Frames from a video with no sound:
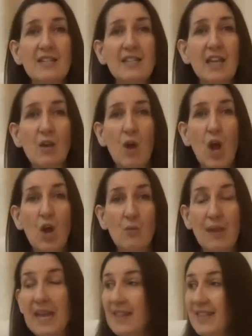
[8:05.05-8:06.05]
to go home,
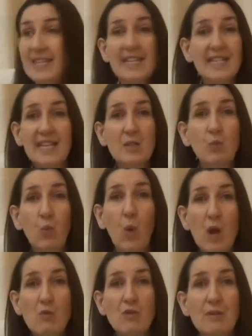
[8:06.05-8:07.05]
this is his
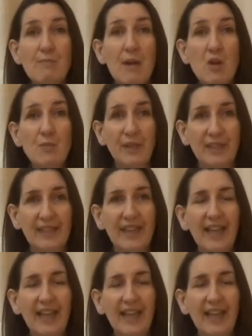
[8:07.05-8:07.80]
woke moment.